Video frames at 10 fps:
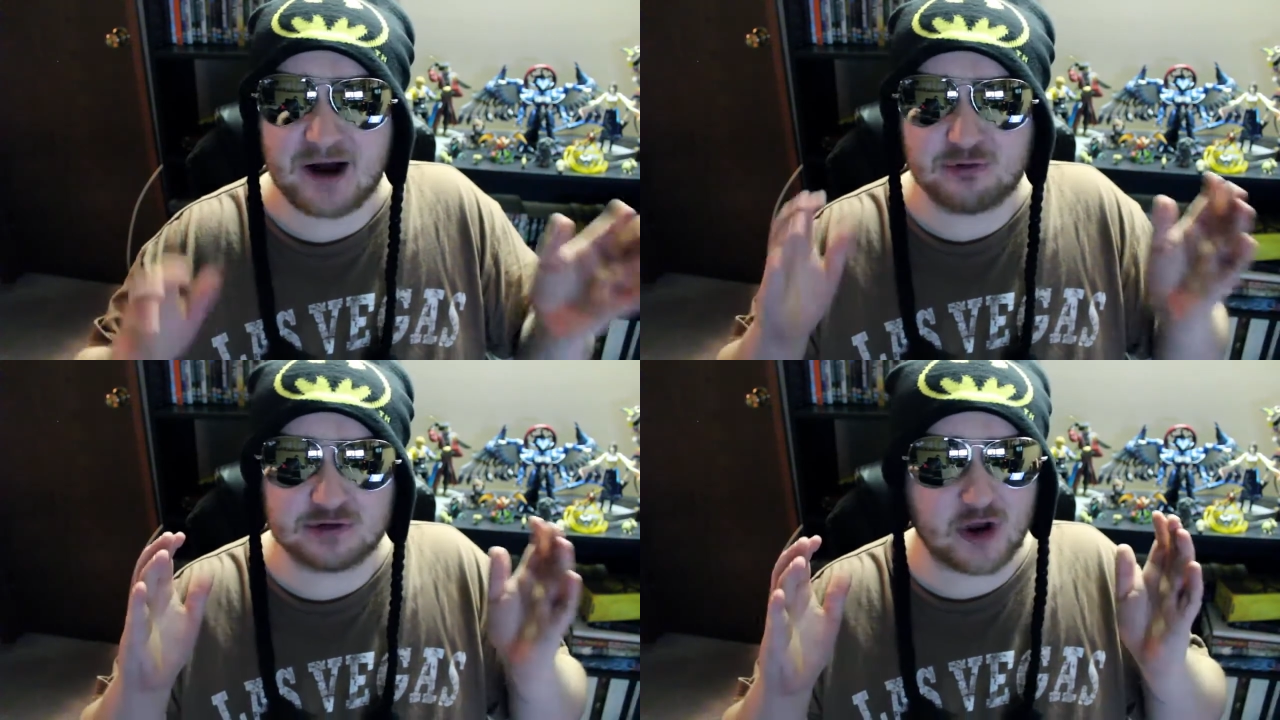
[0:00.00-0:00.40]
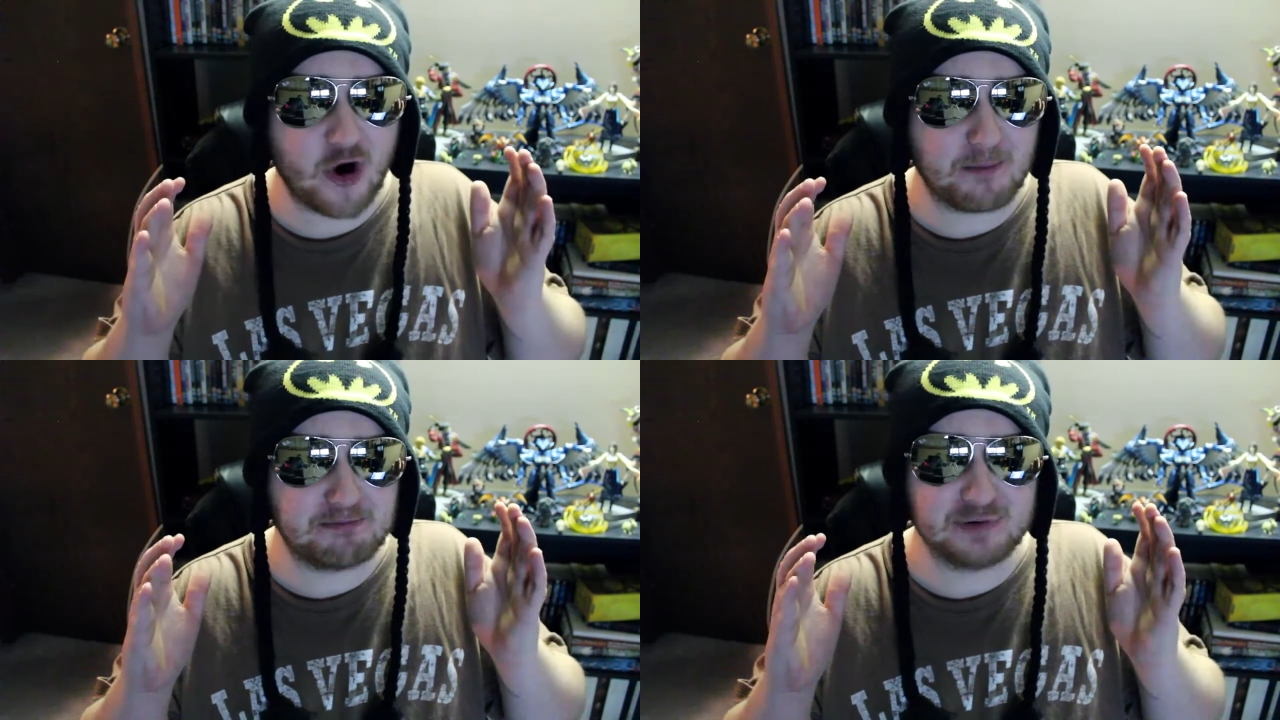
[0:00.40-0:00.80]

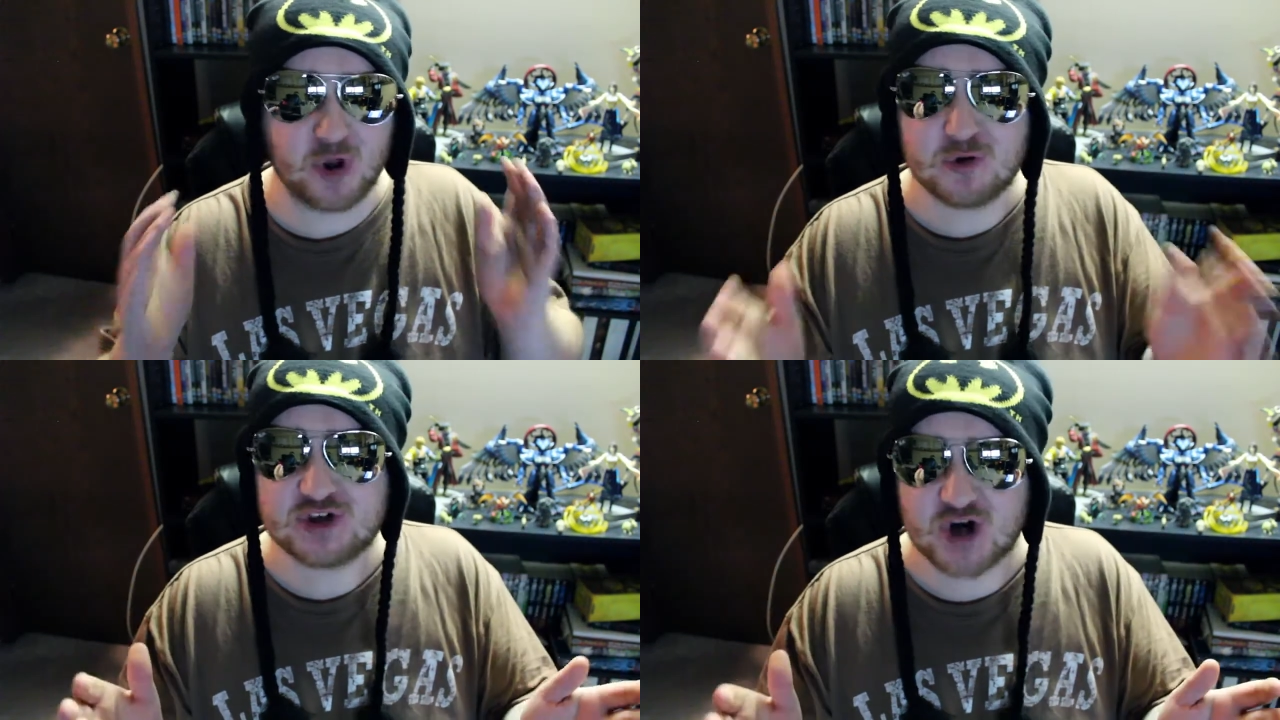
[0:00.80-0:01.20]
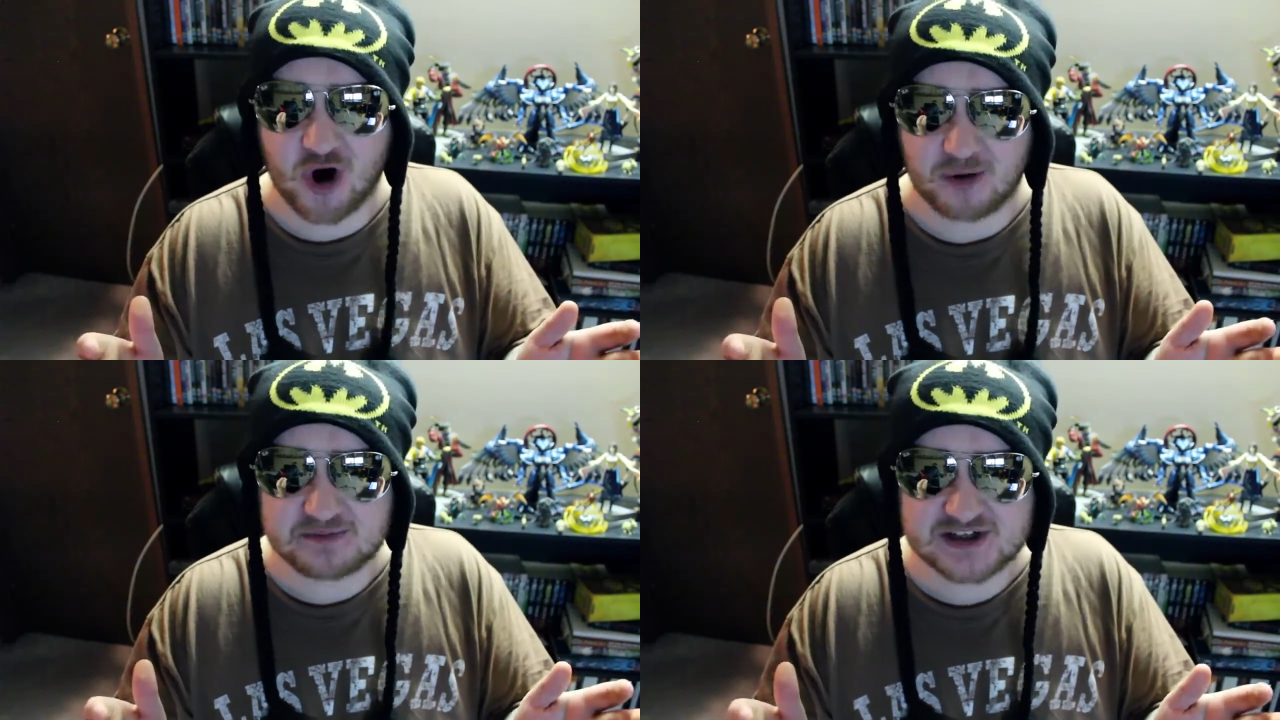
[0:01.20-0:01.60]
outlaw
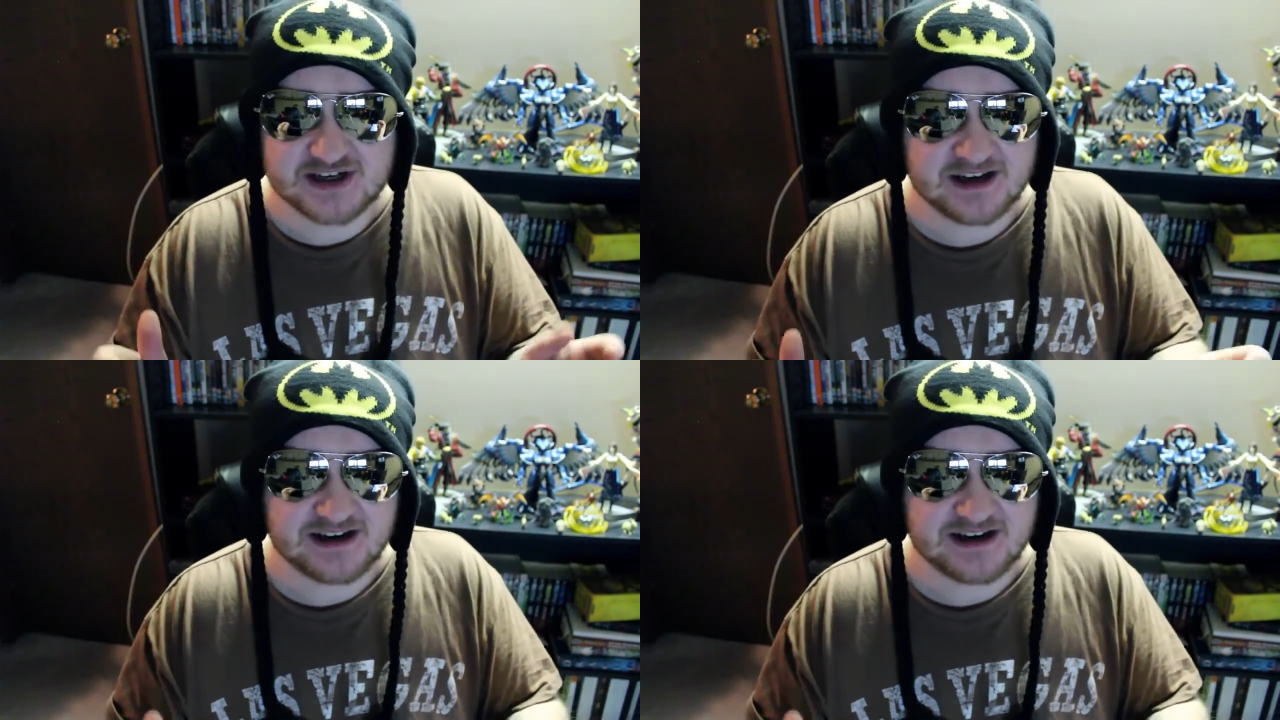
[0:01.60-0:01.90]
blowjobs.